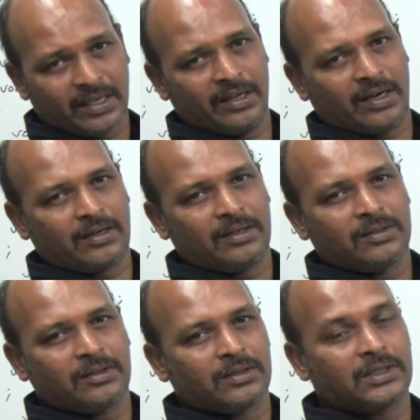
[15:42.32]
here,
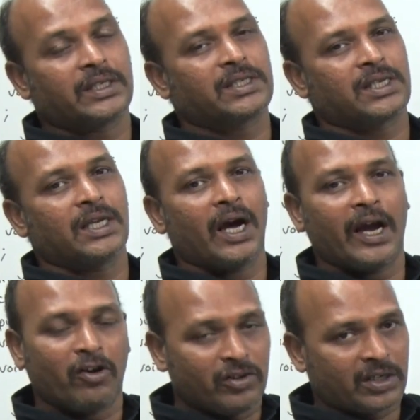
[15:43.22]
60 I
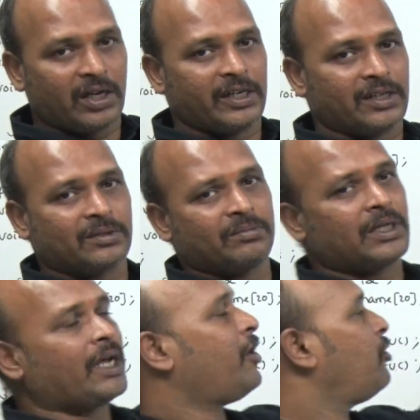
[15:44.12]
have declared, but I